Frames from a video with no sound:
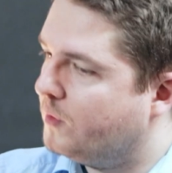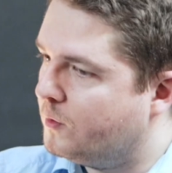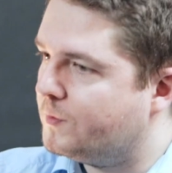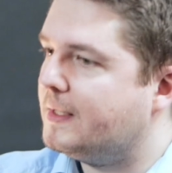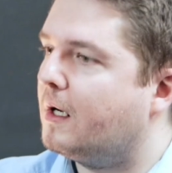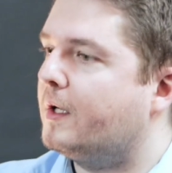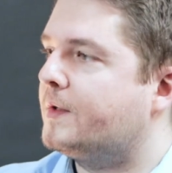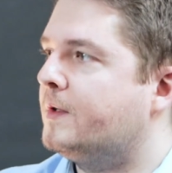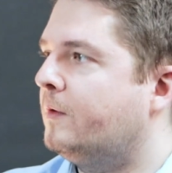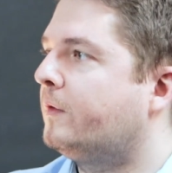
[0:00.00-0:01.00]
use the
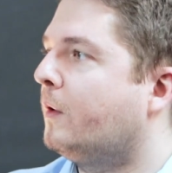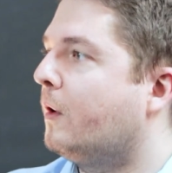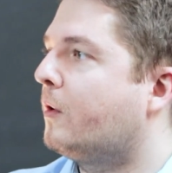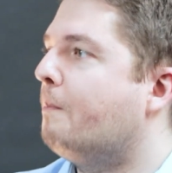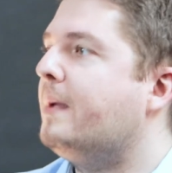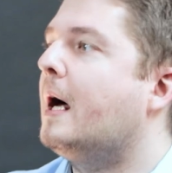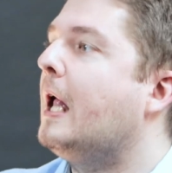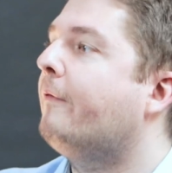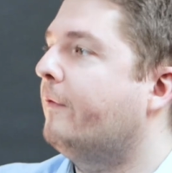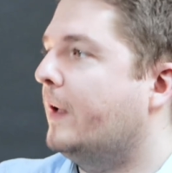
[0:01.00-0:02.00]
RSU to talk on
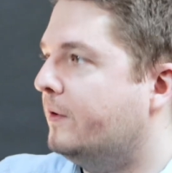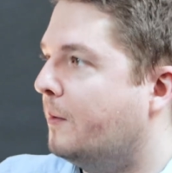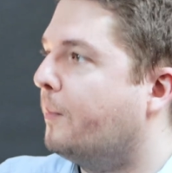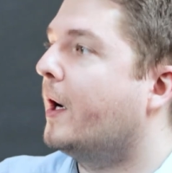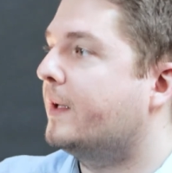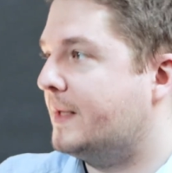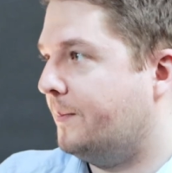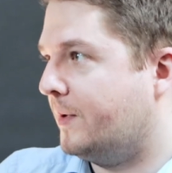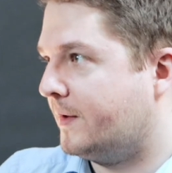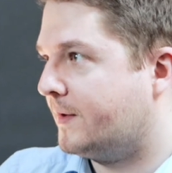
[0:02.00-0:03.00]
behalf of other
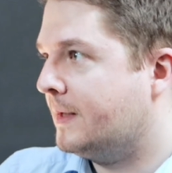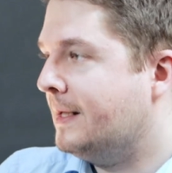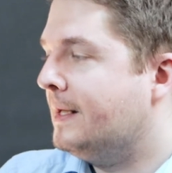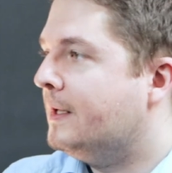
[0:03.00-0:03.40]
participants.